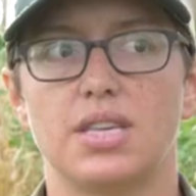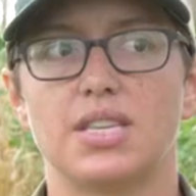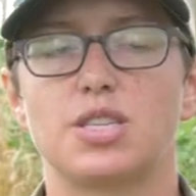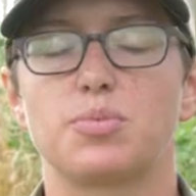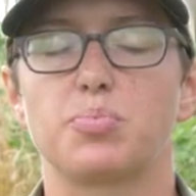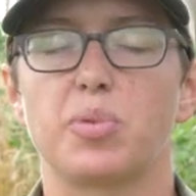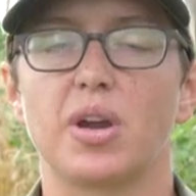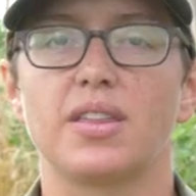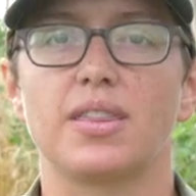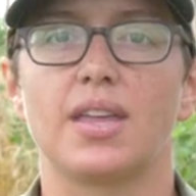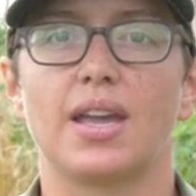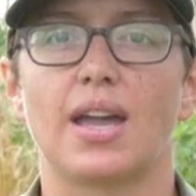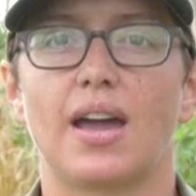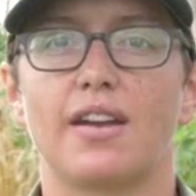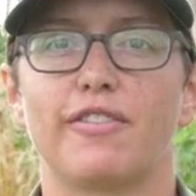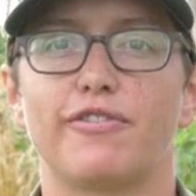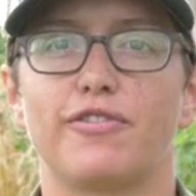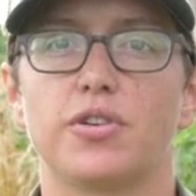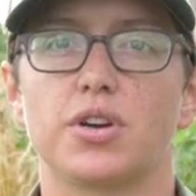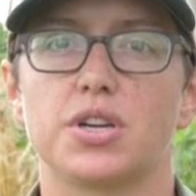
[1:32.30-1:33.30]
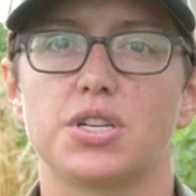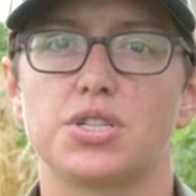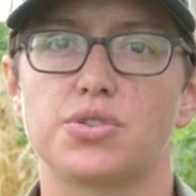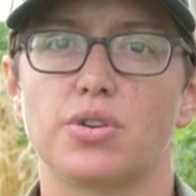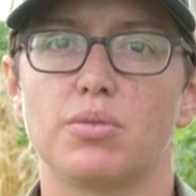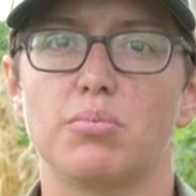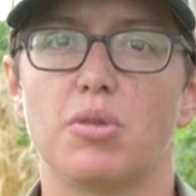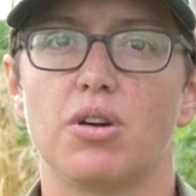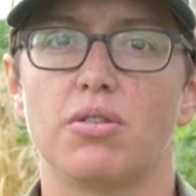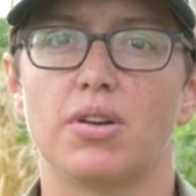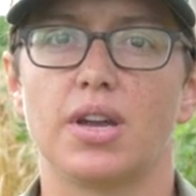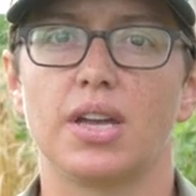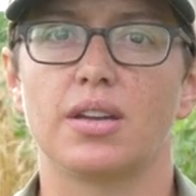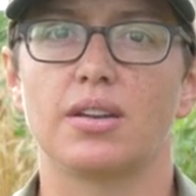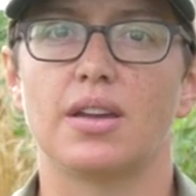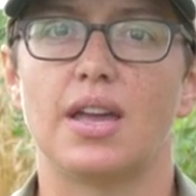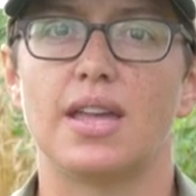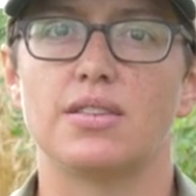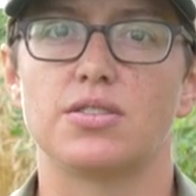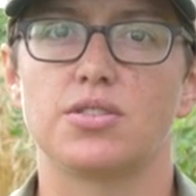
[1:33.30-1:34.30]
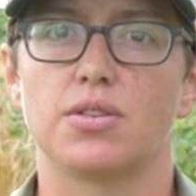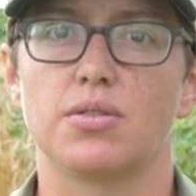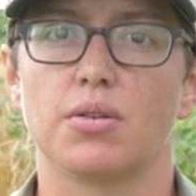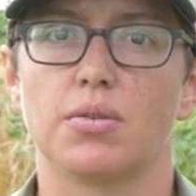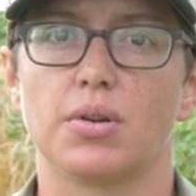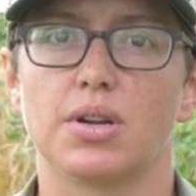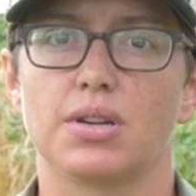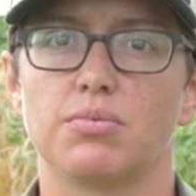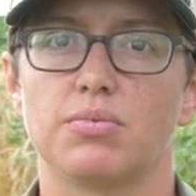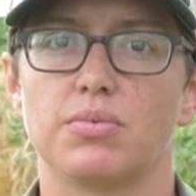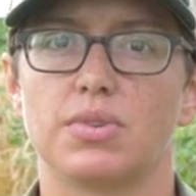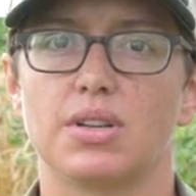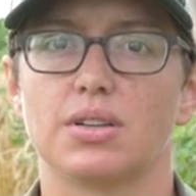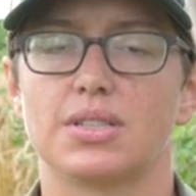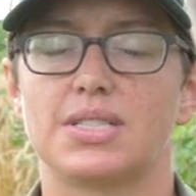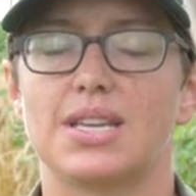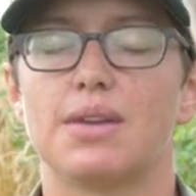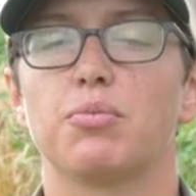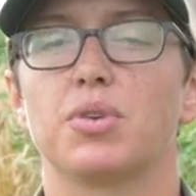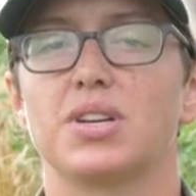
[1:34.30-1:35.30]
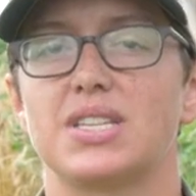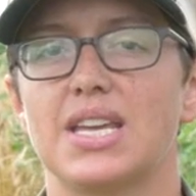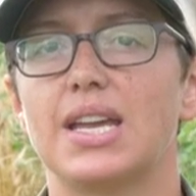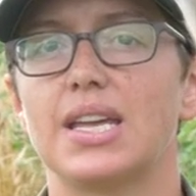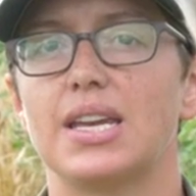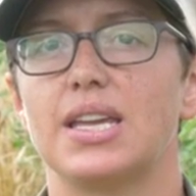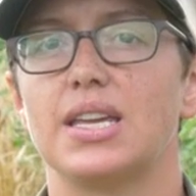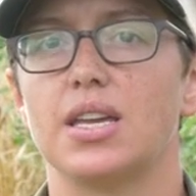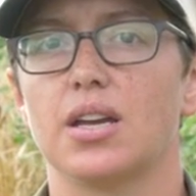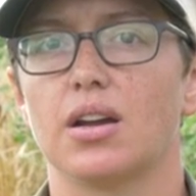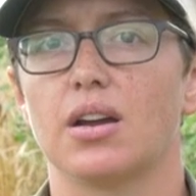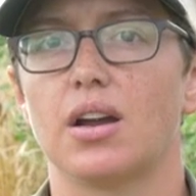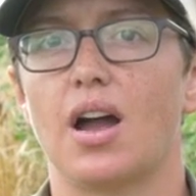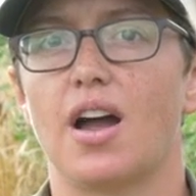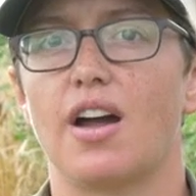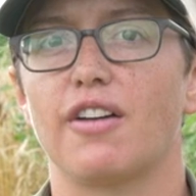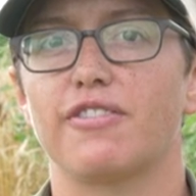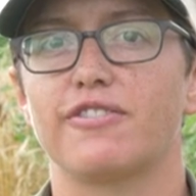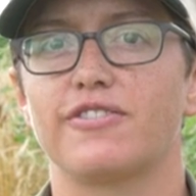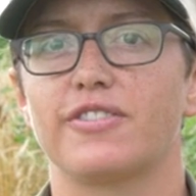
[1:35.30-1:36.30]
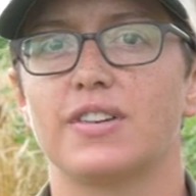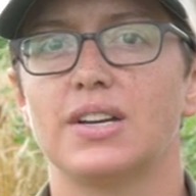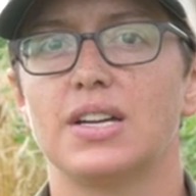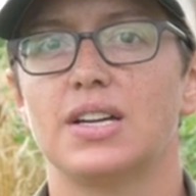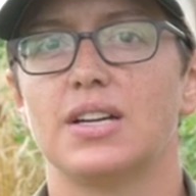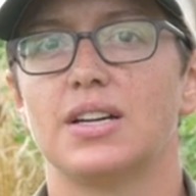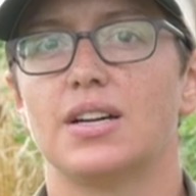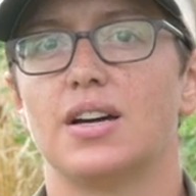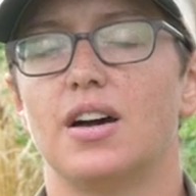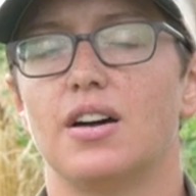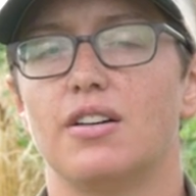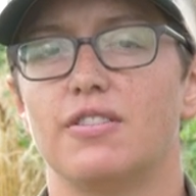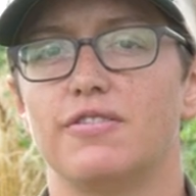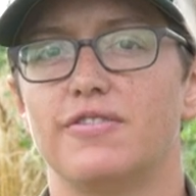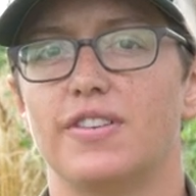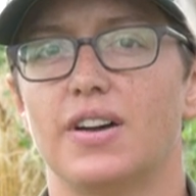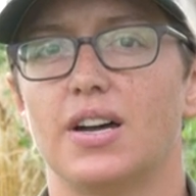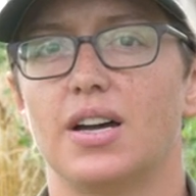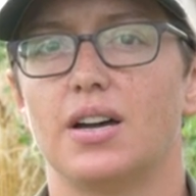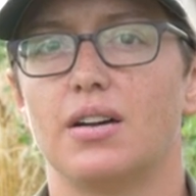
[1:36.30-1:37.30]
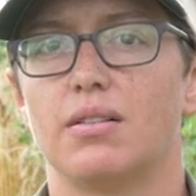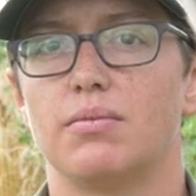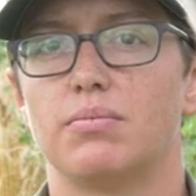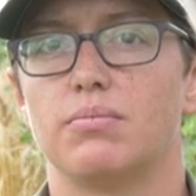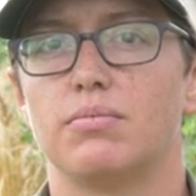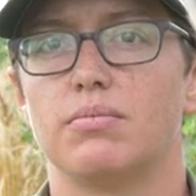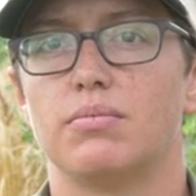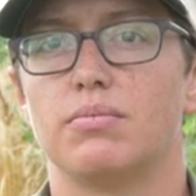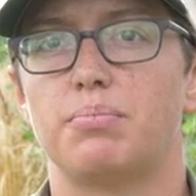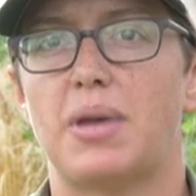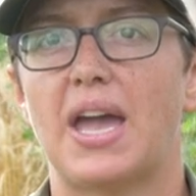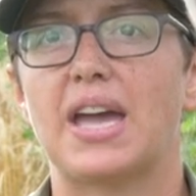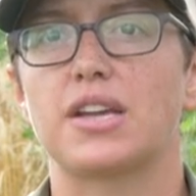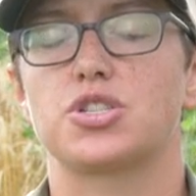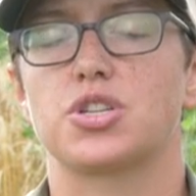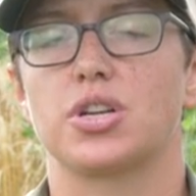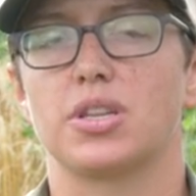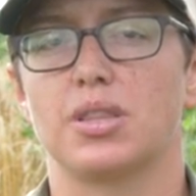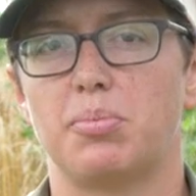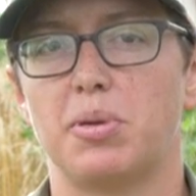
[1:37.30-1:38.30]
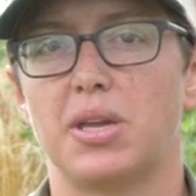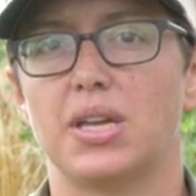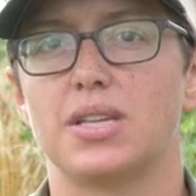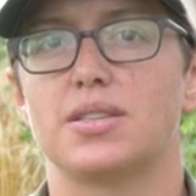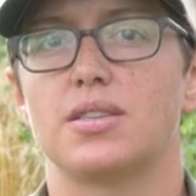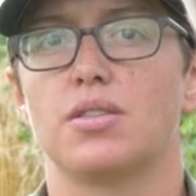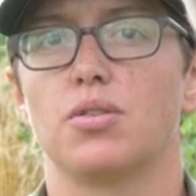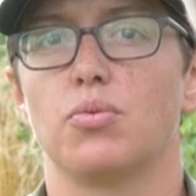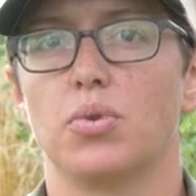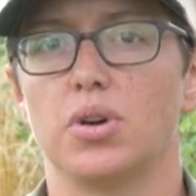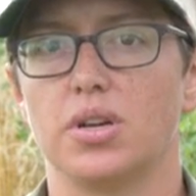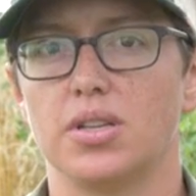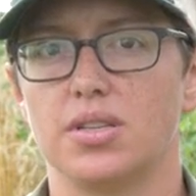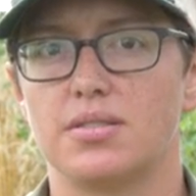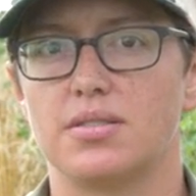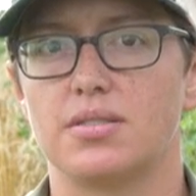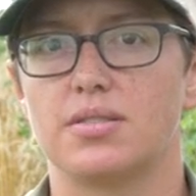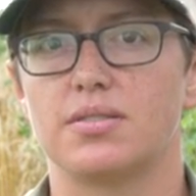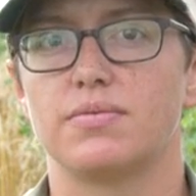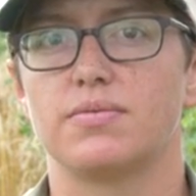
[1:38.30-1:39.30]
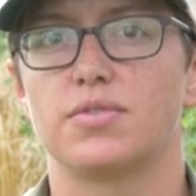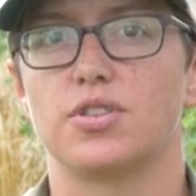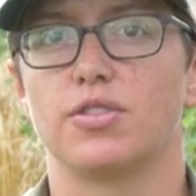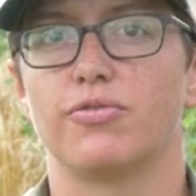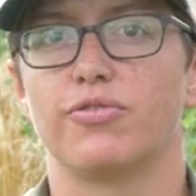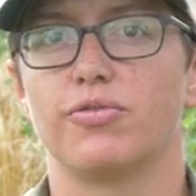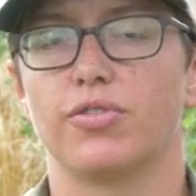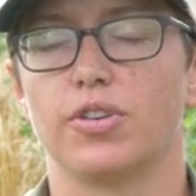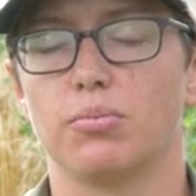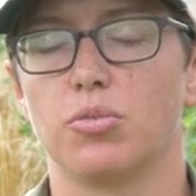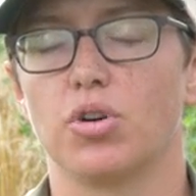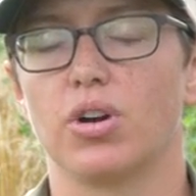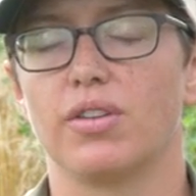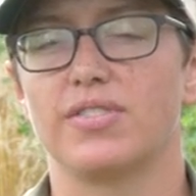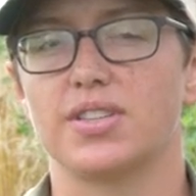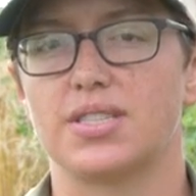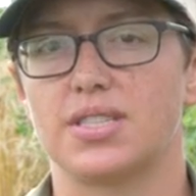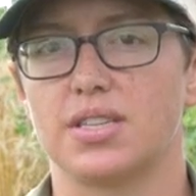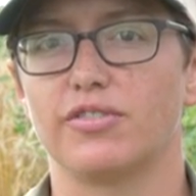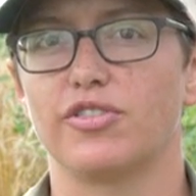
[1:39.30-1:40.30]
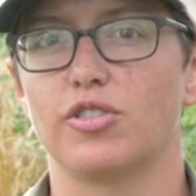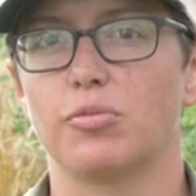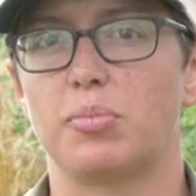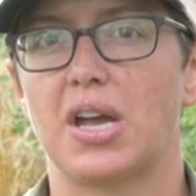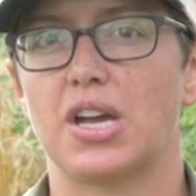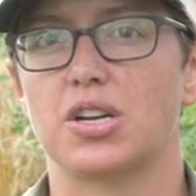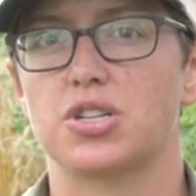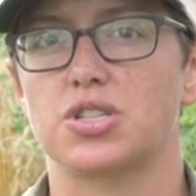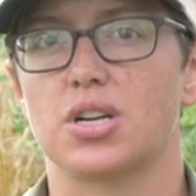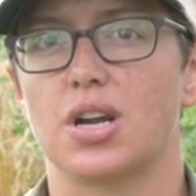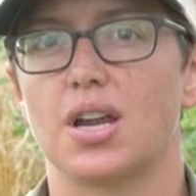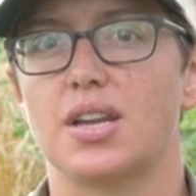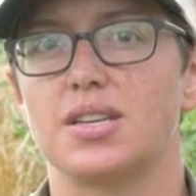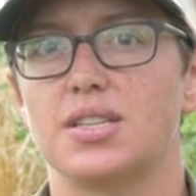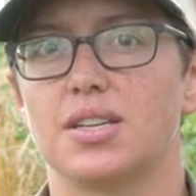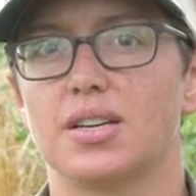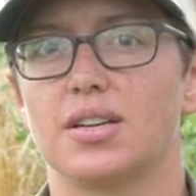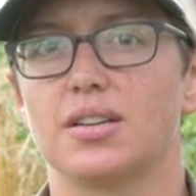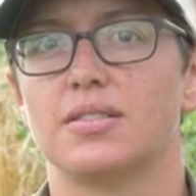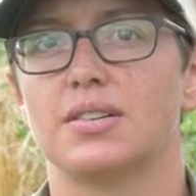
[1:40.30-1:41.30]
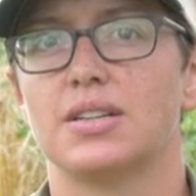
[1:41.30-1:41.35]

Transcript: This spring they got a forestry mowing and so they were, they were we're taking a year off of uh, pasturing the pigs in the woods, so for more of a silvopasture idea.